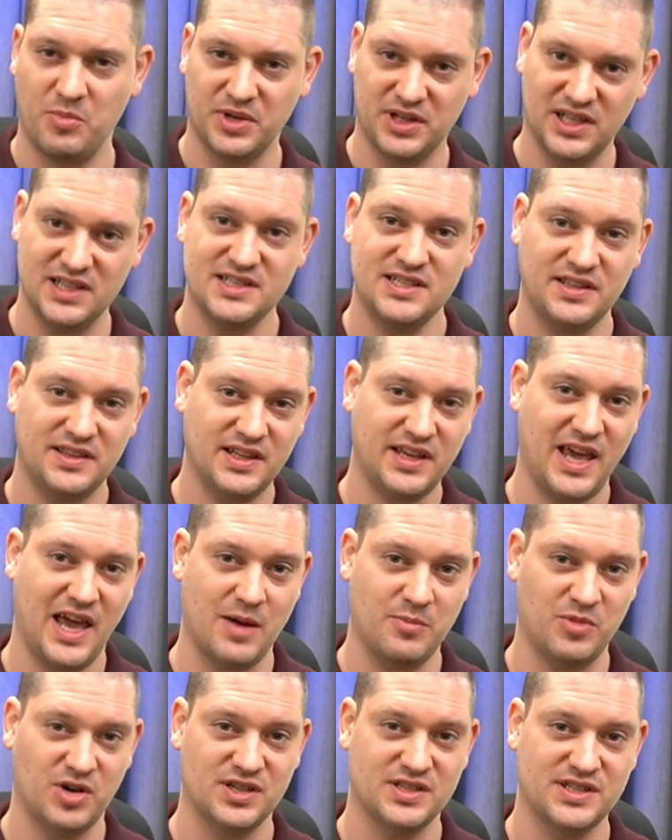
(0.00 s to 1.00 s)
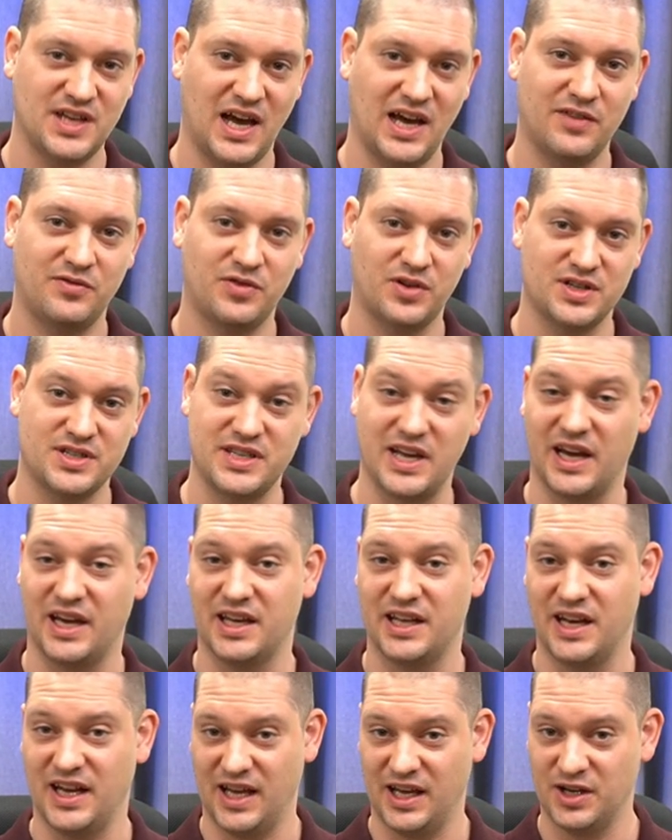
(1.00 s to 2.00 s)
but let's set the camera aside for a
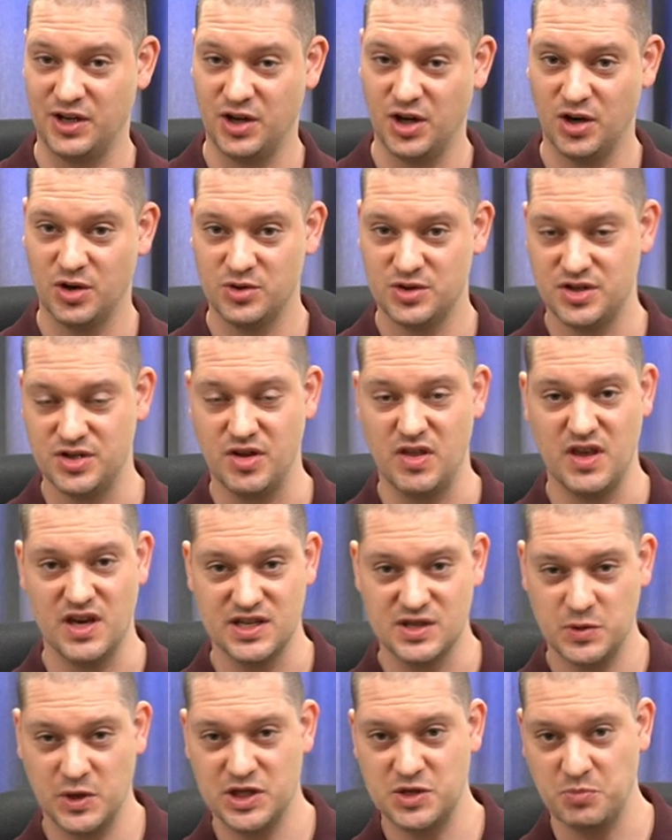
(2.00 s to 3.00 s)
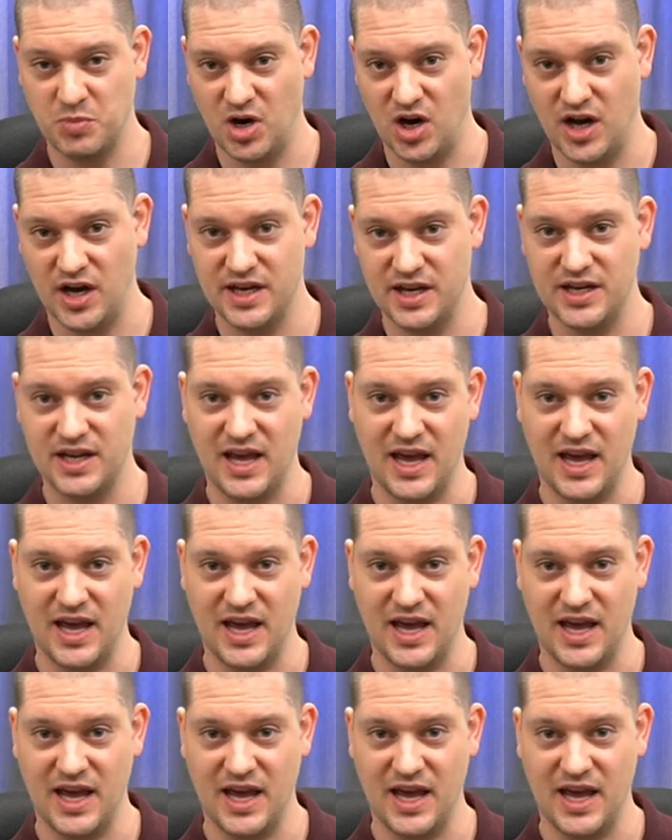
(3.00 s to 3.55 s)
second and go to the switch pod